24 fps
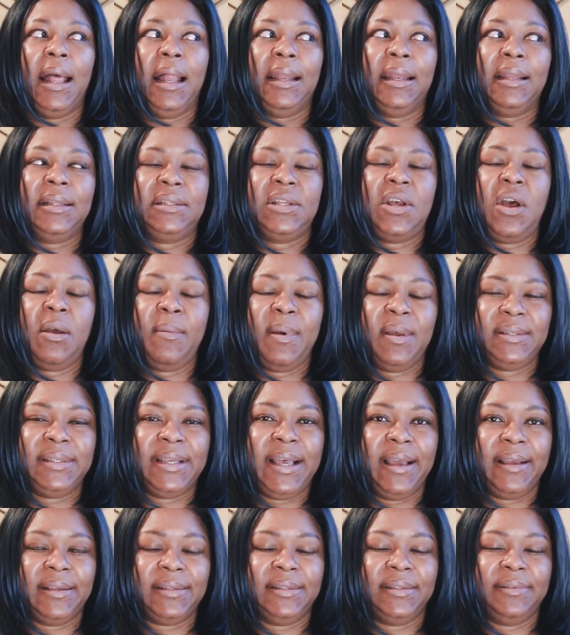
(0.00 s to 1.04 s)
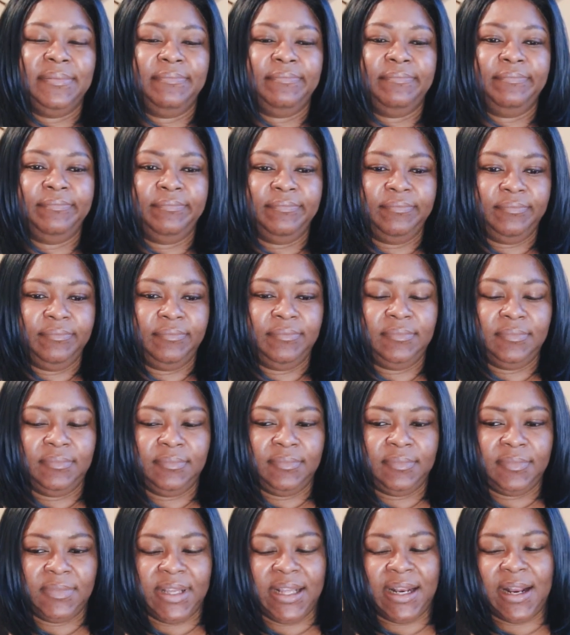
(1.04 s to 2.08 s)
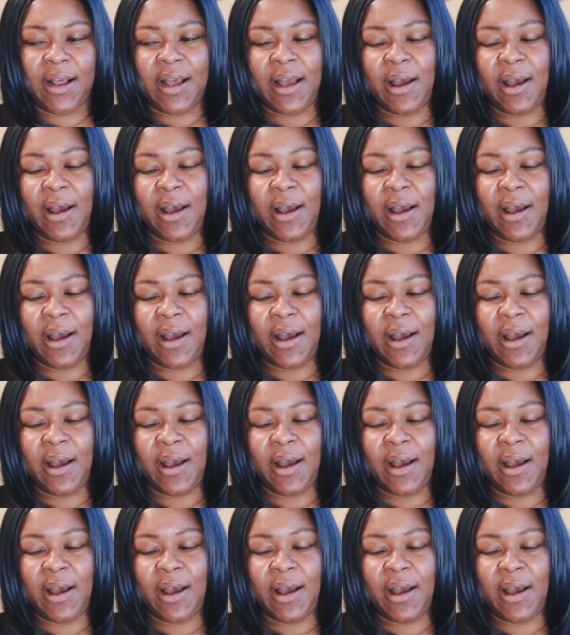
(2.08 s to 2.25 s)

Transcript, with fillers: let's talk about sex. And I,